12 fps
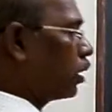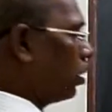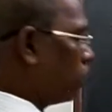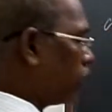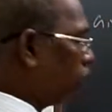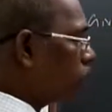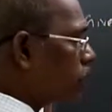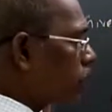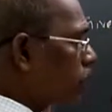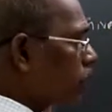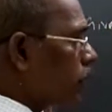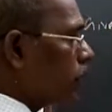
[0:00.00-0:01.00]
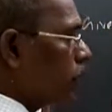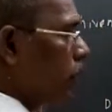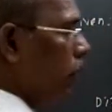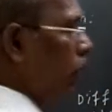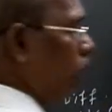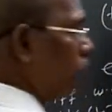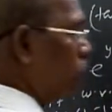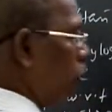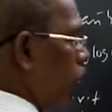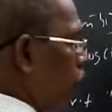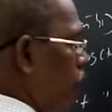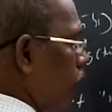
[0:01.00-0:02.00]
cot x or
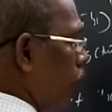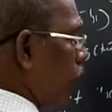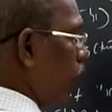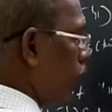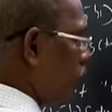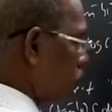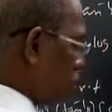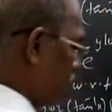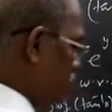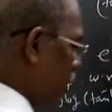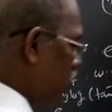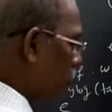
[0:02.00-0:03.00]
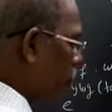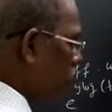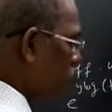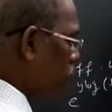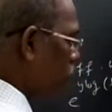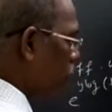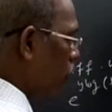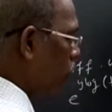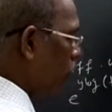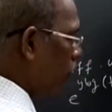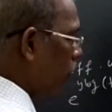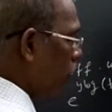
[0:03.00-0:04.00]
y power cot x minus 1
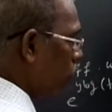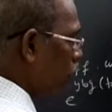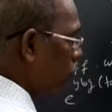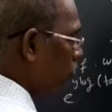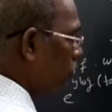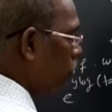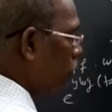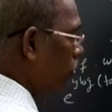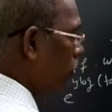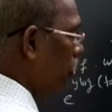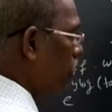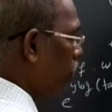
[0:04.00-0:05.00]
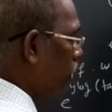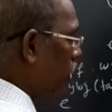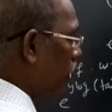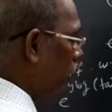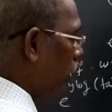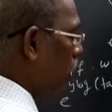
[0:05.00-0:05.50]
y power